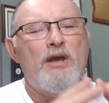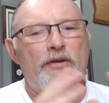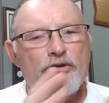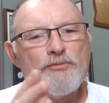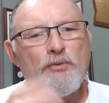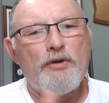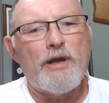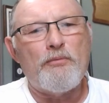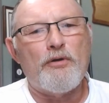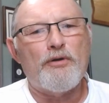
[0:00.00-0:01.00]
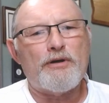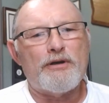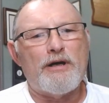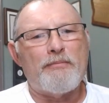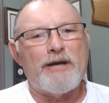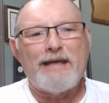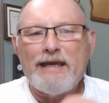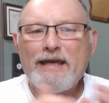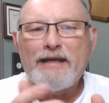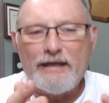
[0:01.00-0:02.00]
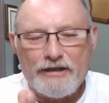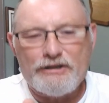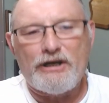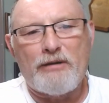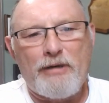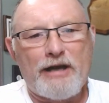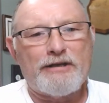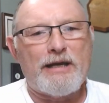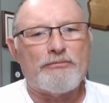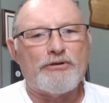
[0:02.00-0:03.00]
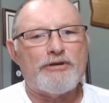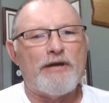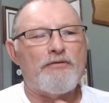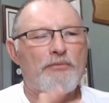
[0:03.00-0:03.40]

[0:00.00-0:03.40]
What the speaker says: This morning, I want to look again in Jeremiah chapter 7.